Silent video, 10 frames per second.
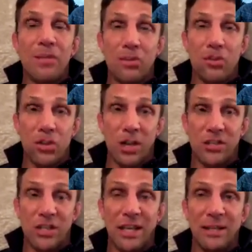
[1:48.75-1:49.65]
too
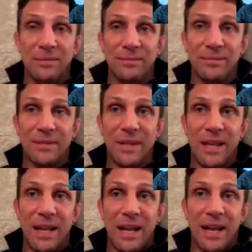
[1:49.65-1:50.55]
trusting,
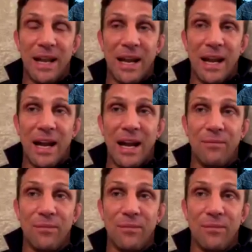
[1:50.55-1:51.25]
being